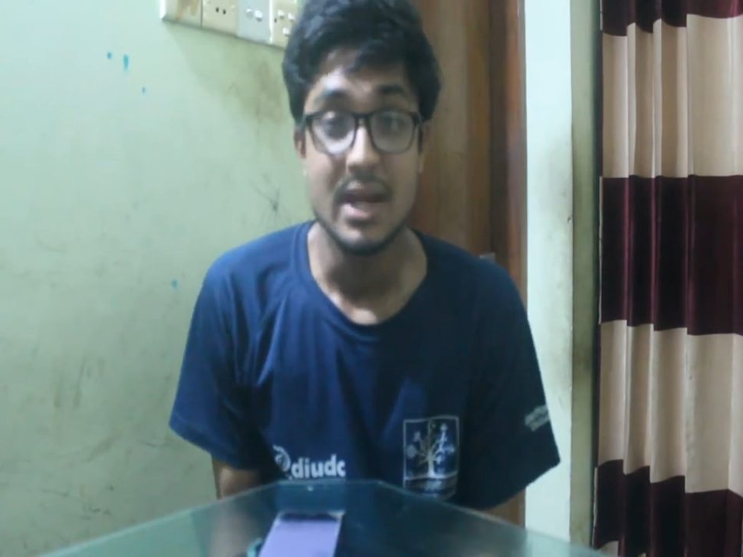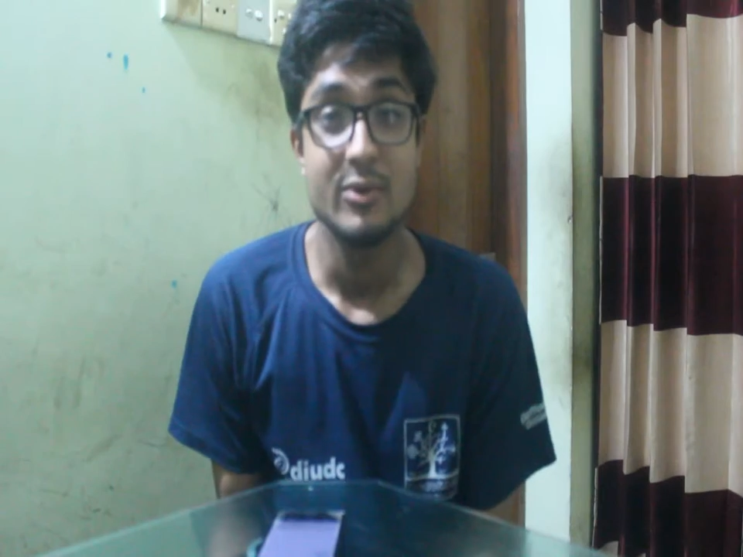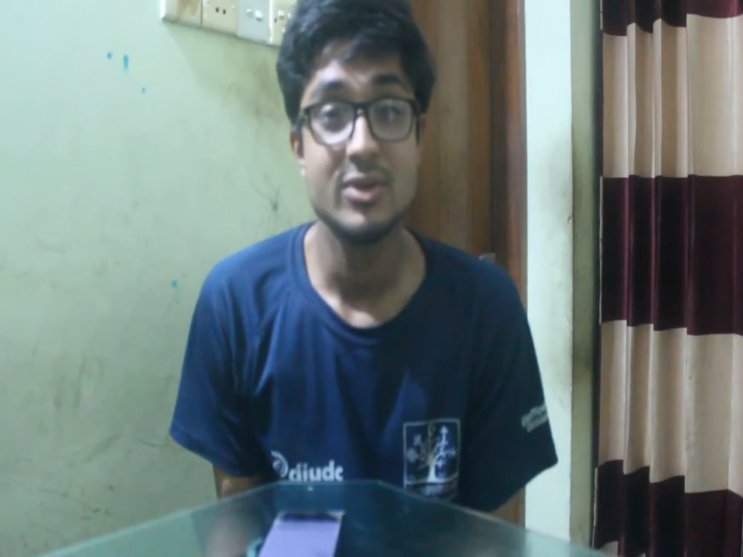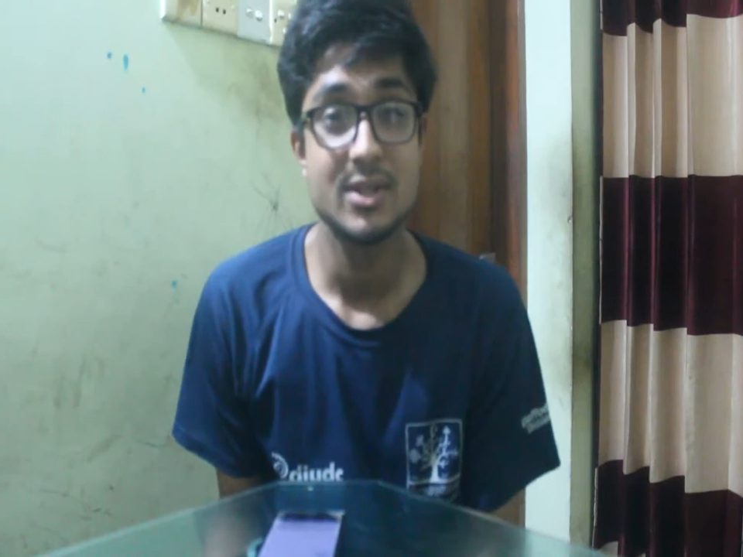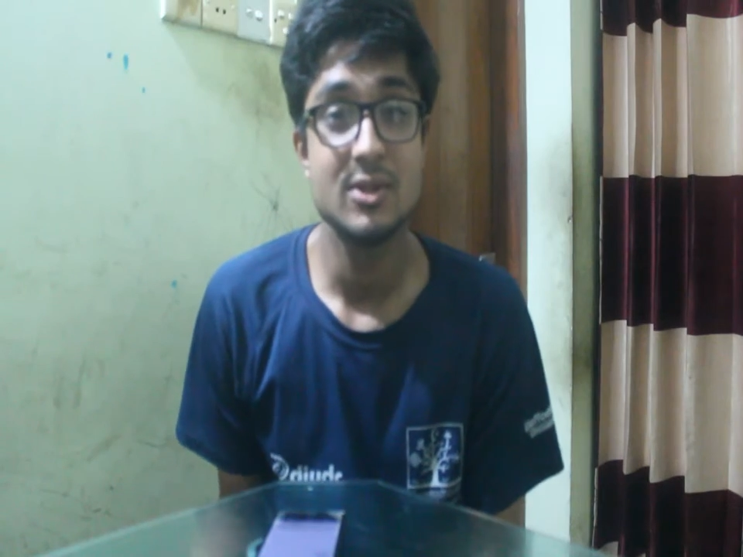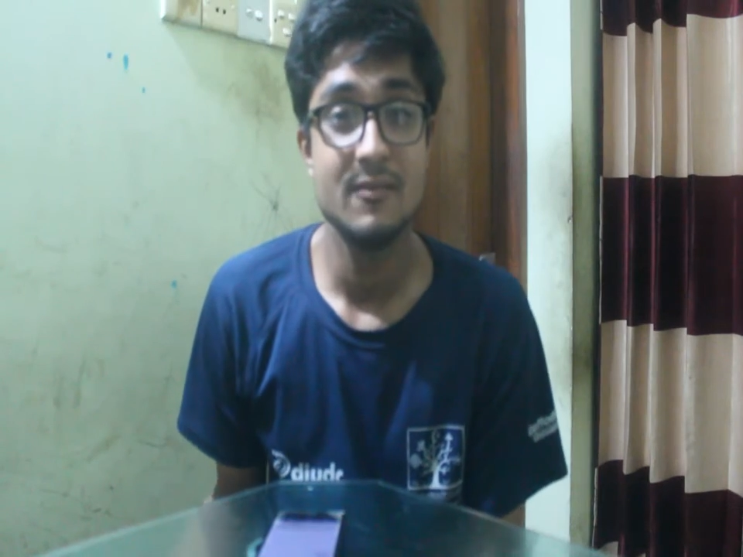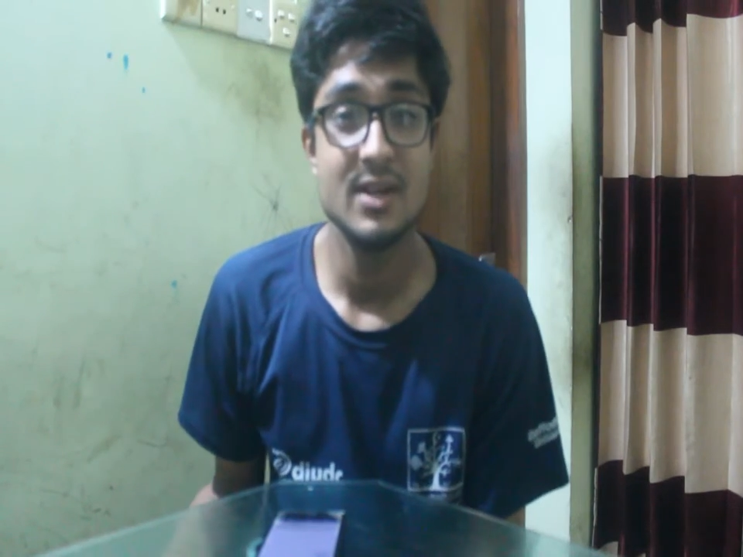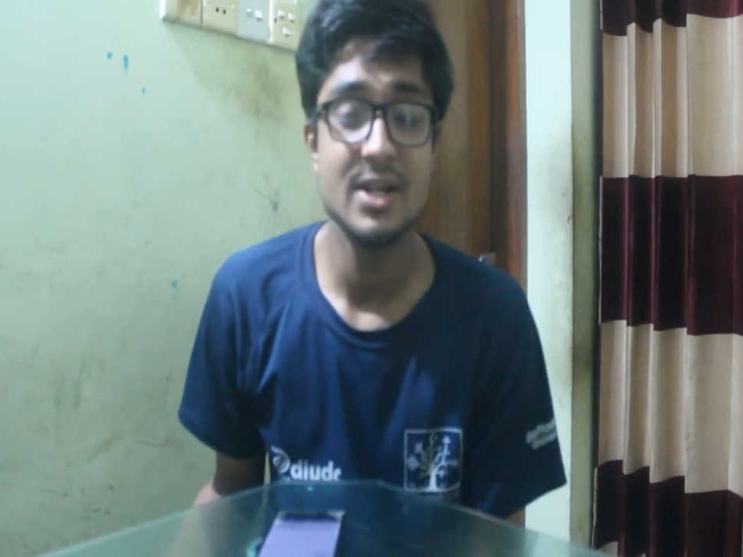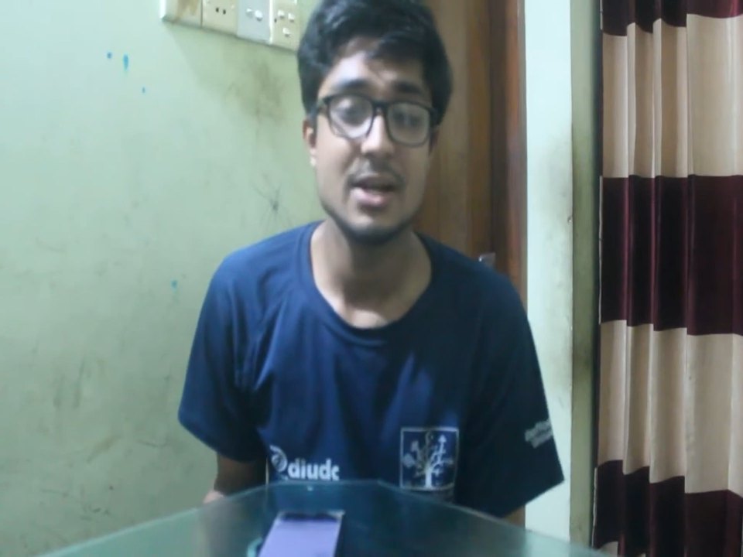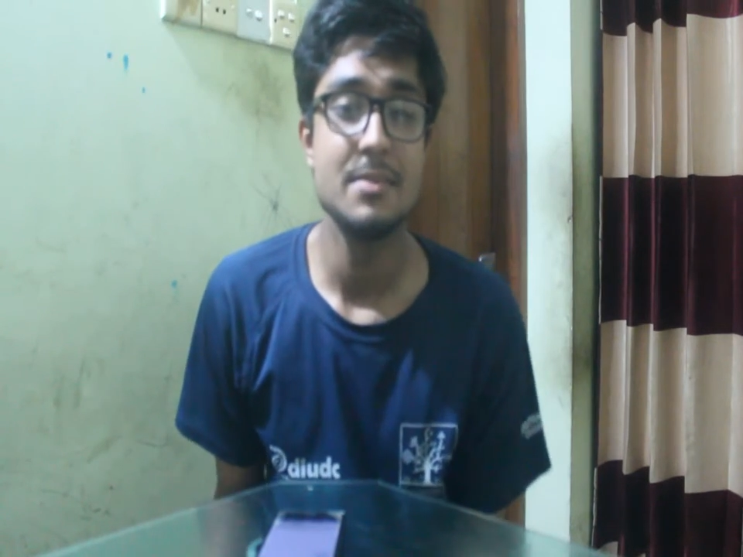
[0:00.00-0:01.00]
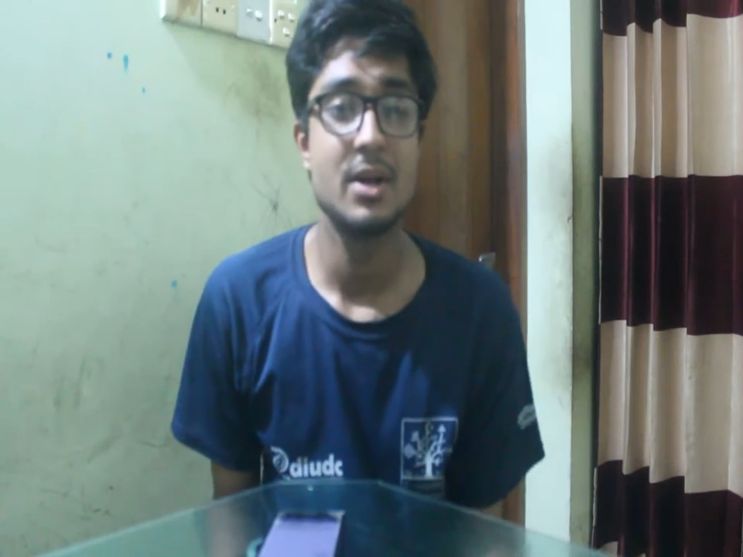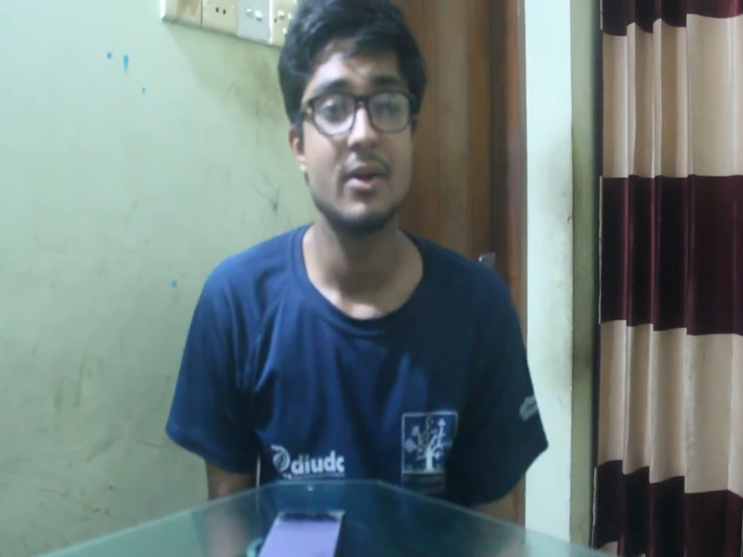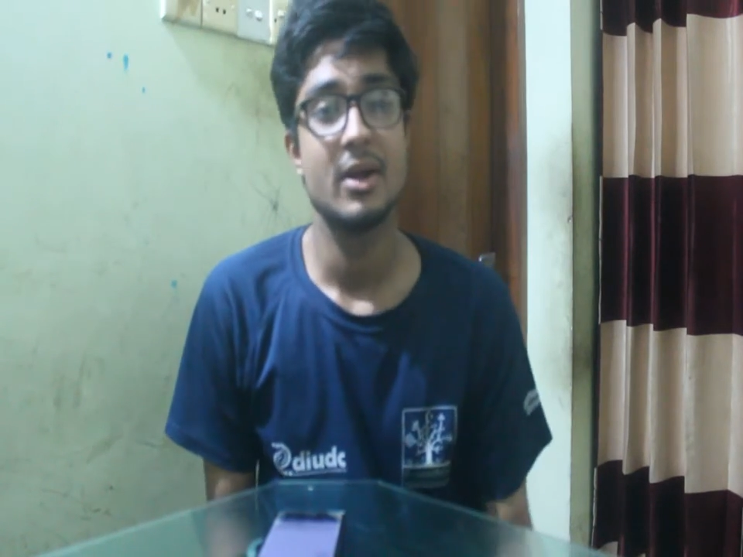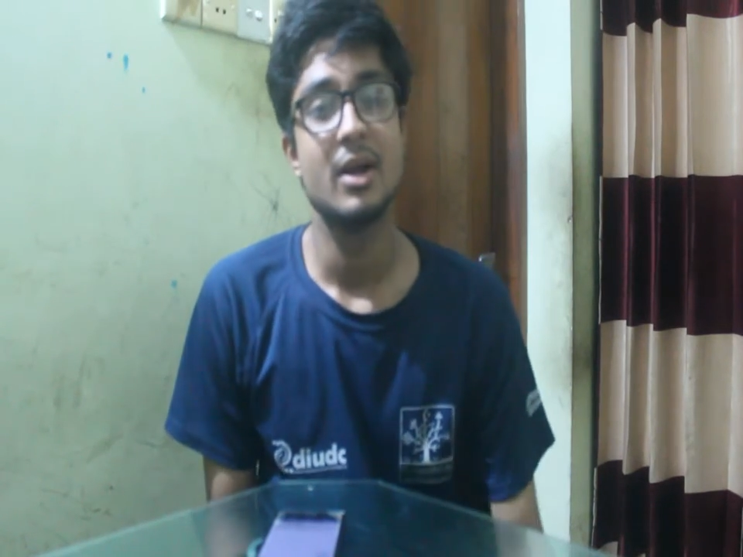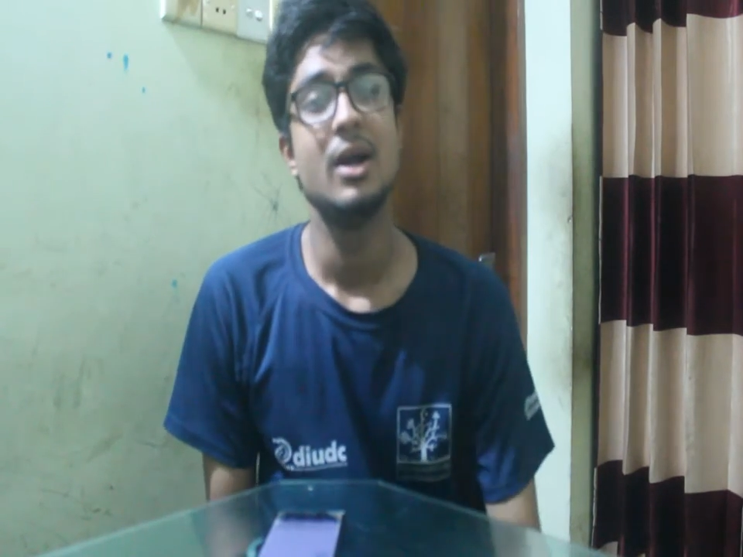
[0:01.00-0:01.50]
which actually building up their
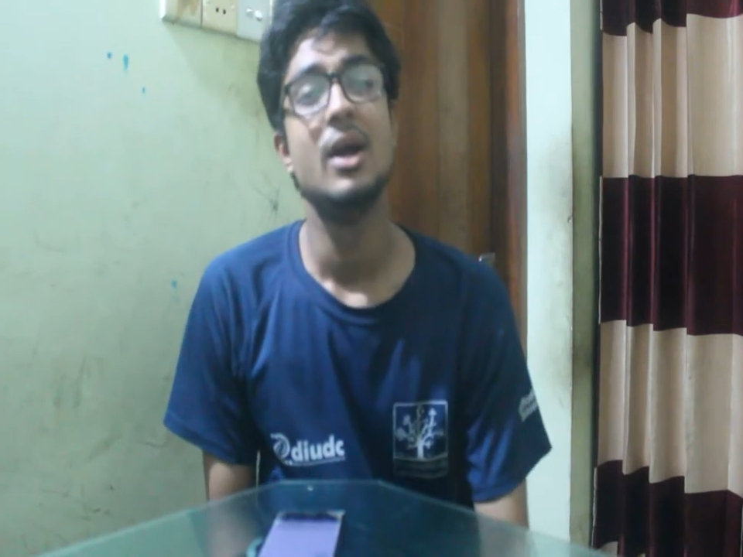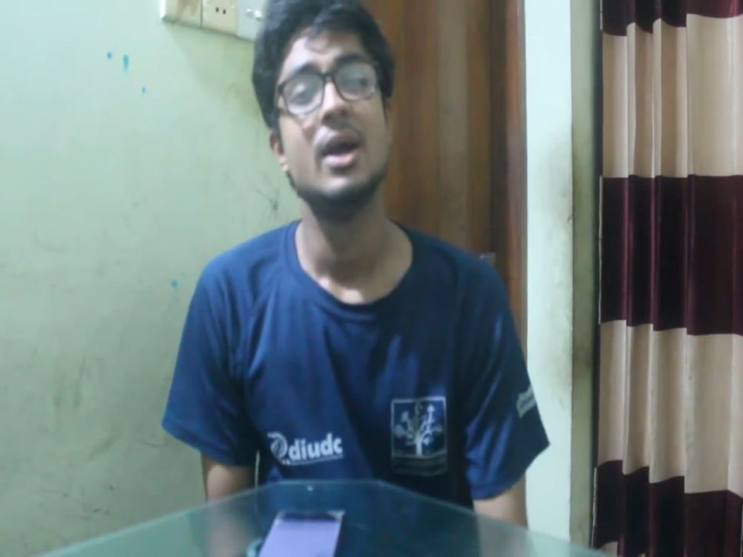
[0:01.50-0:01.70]
career